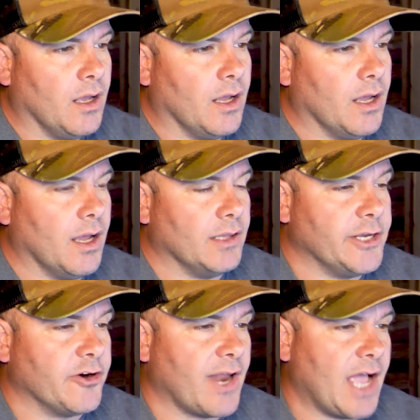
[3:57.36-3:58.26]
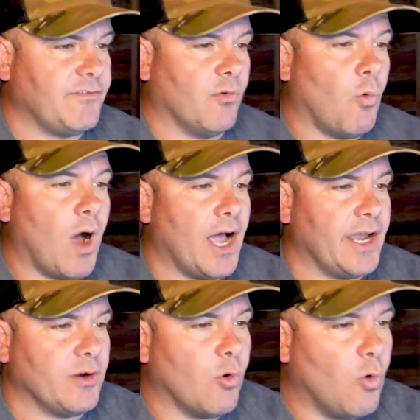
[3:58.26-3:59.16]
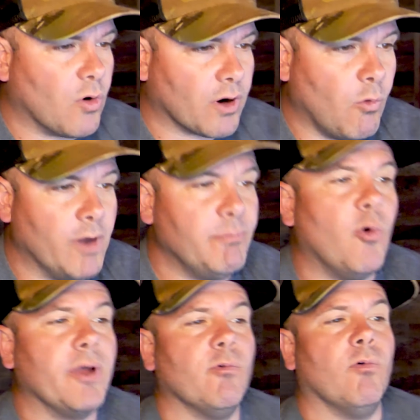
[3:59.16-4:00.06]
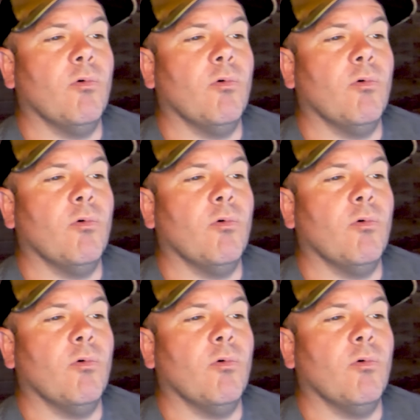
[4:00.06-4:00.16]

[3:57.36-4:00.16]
a liter and a half of wine or one point